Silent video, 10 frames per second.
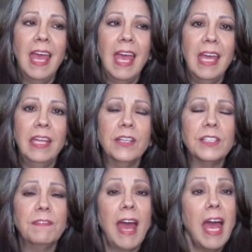And here's
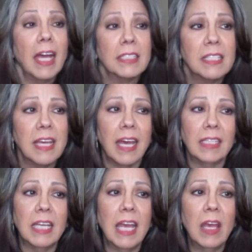the fact
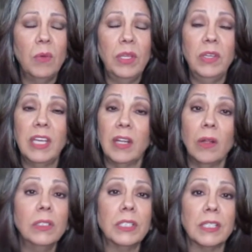that when you get
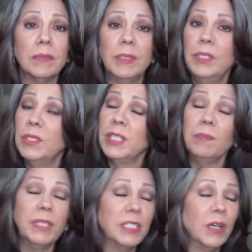older, you
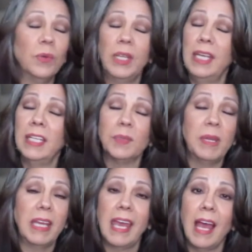simply don't need as
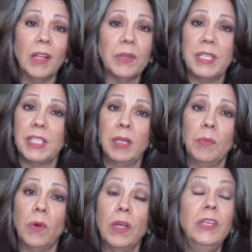many calories
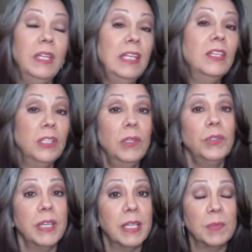anymore. You need the
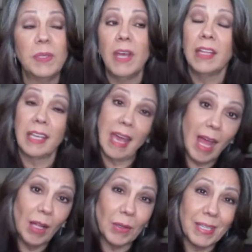nutrients, but not the
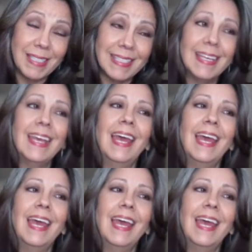calories.